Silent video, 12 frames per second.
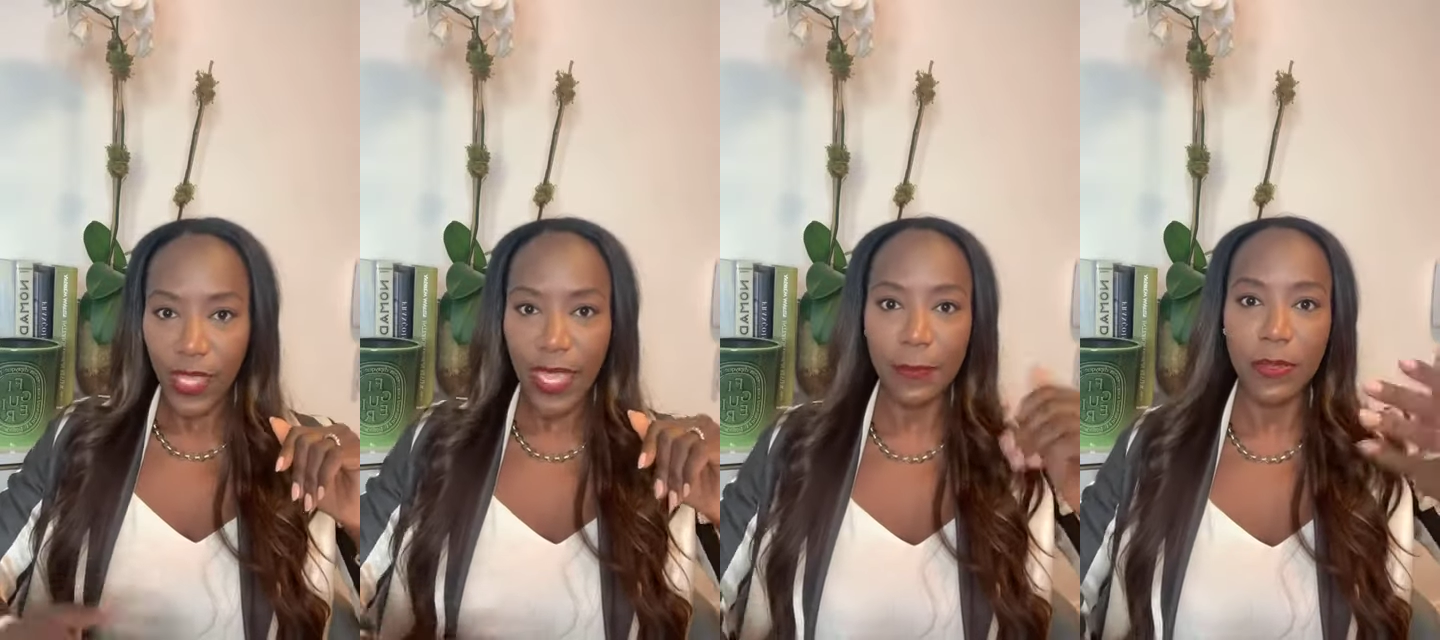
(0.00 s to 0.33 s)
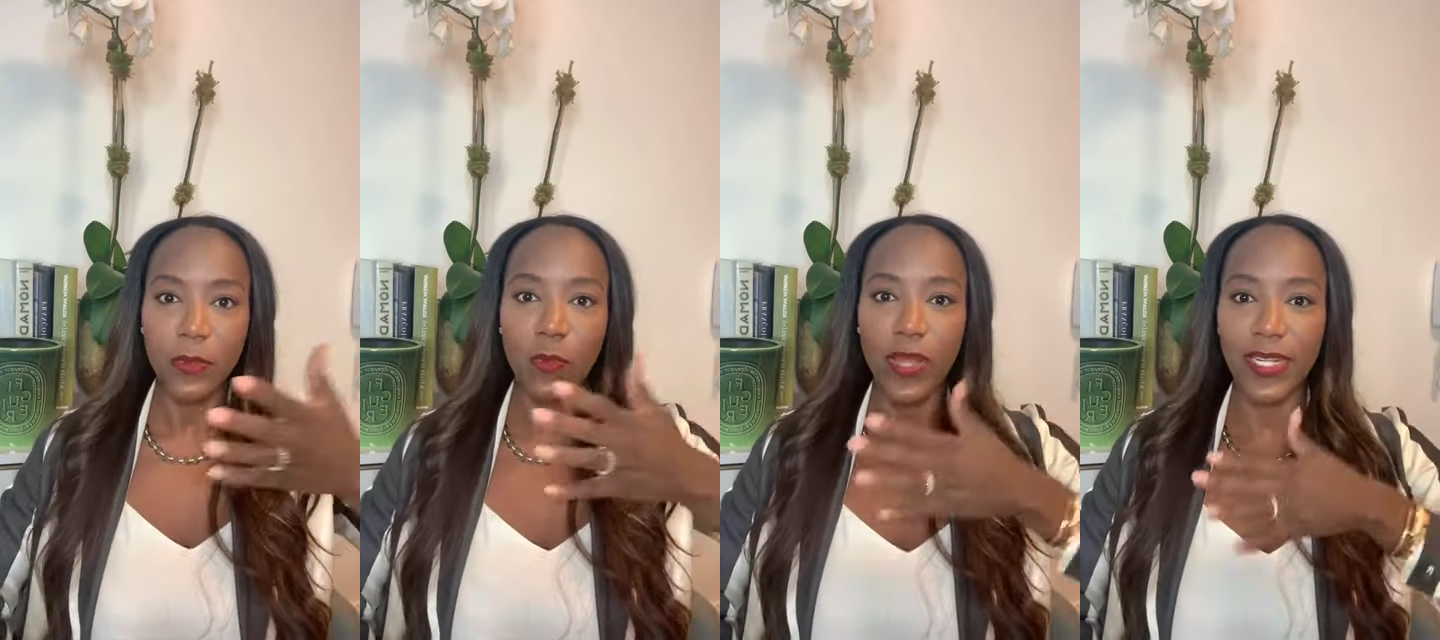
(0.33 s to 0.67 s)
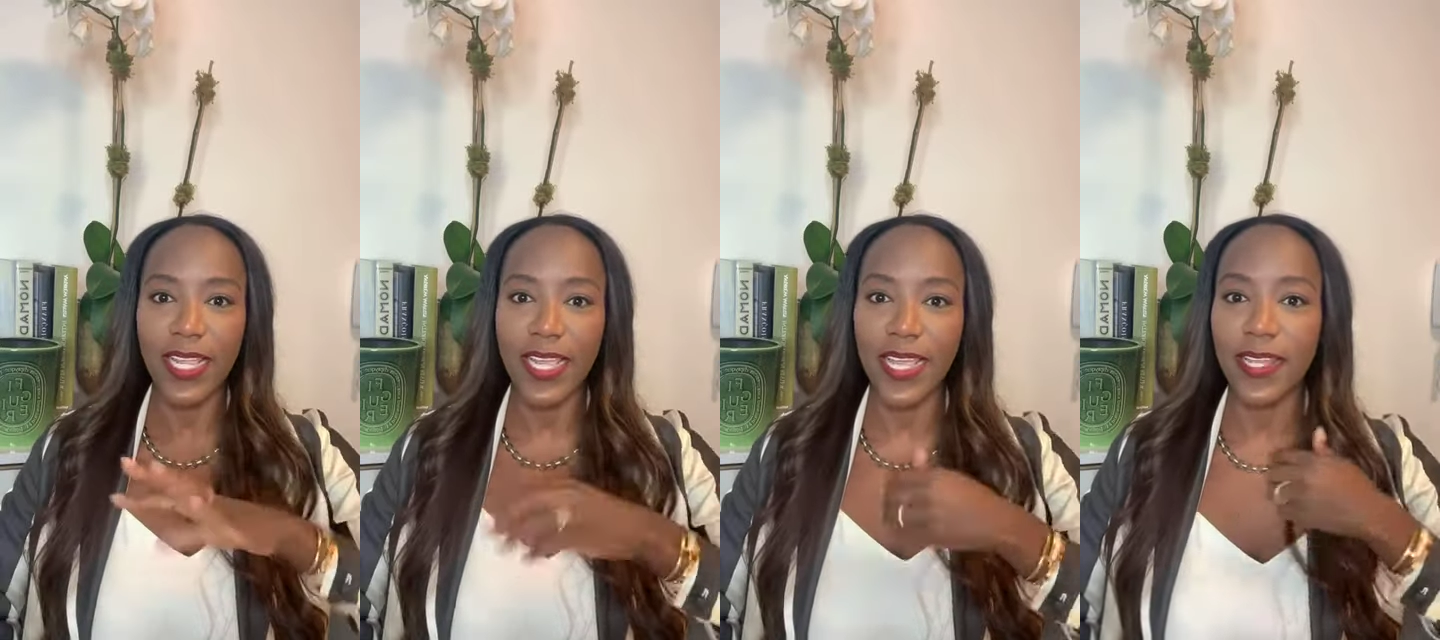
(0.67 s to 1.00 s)
I put
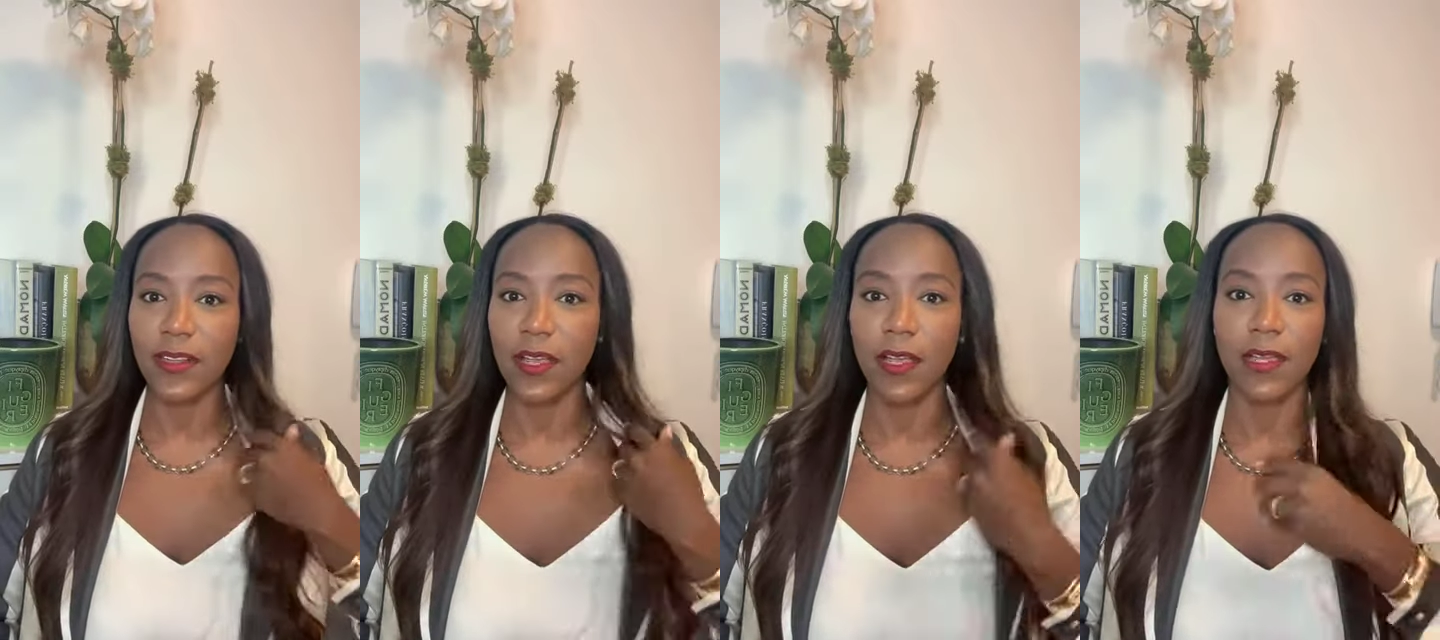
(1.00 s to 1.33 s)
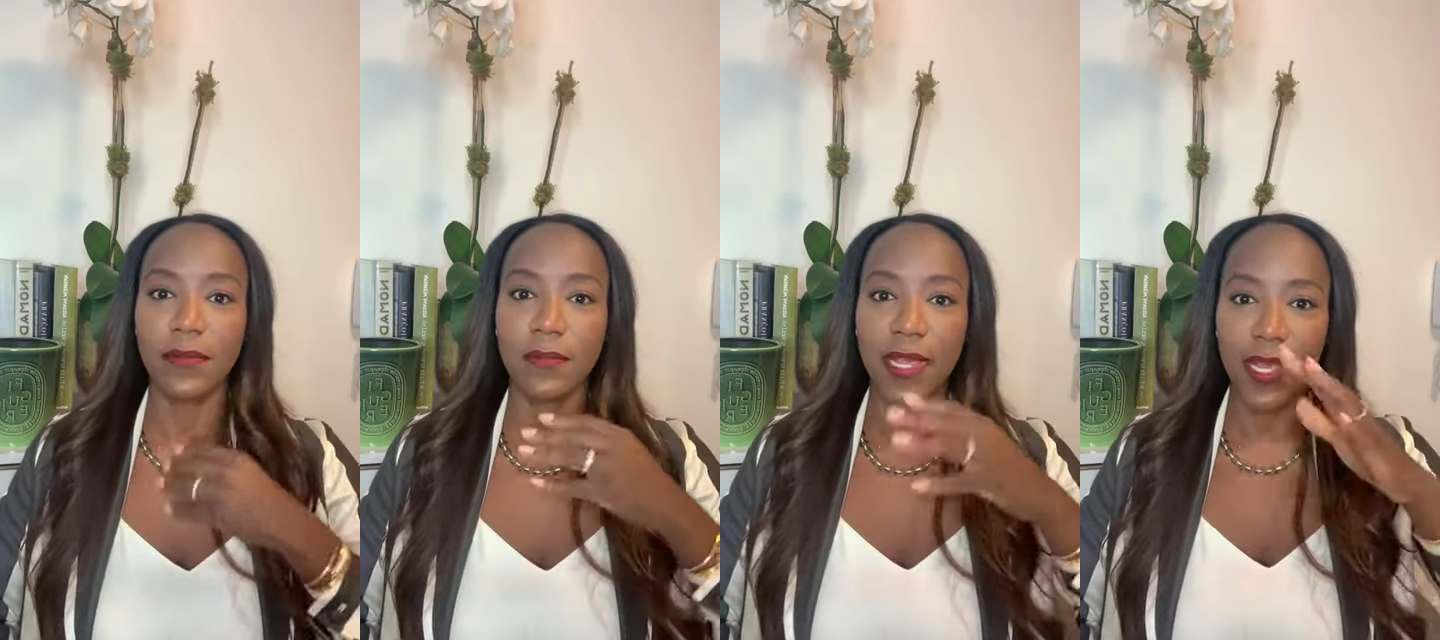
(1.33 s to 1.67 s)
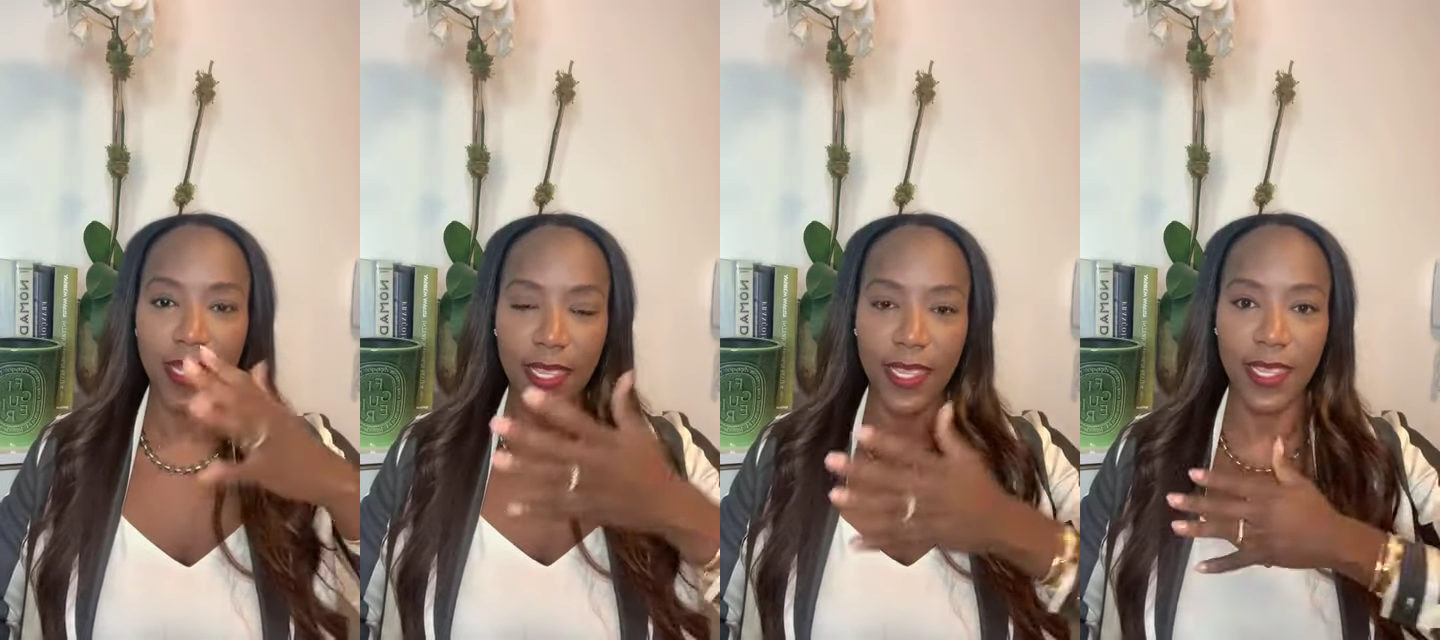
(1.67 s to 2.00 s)
one hand on
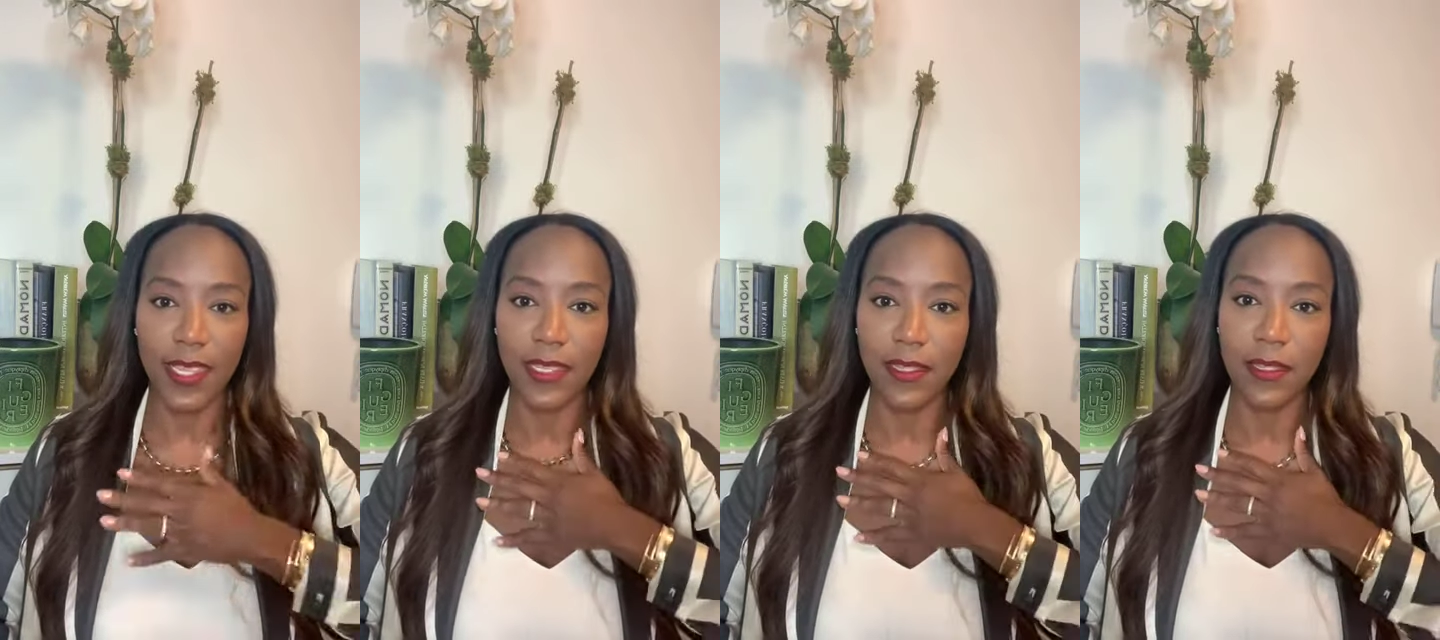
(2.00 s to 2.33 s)
my